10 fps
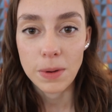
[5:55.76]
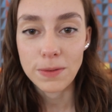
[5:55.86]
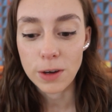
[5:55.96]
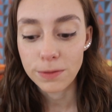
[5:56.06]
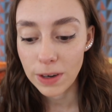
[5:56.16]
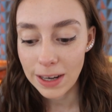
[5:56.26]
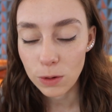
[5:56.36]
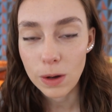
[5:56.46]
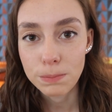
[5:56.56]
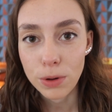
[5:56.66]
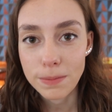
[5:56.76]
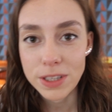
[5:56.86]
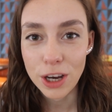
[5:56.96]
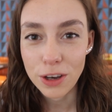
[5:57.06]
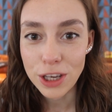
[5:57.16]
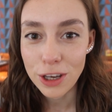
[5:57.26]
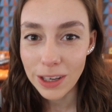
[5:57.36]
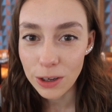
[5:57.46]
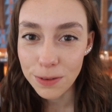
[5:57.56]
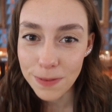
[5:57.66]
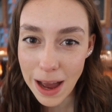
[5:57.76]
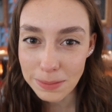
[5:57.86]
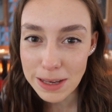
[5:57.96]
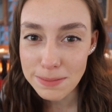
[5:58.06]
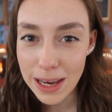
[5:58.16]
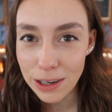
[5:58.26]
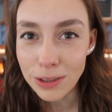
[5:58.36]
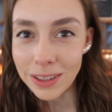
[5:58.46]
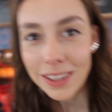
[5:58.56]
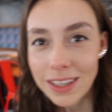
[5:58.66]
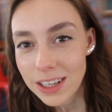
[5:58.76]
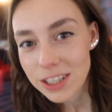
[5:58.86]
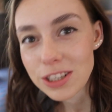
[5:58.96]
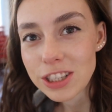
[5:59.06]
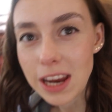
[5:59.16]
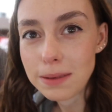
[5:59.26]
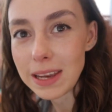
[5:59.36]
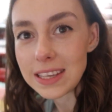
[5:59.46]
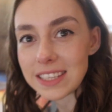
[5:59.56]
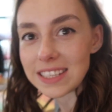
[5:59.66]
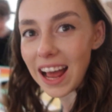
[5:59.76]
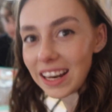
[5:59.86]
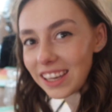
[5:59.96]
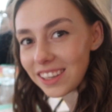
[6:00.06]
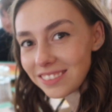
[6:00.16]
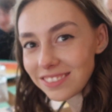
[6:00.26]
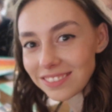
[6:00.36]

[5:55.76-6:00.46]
We've gone for a little impromptu cute little family meal to Jamie's Italian.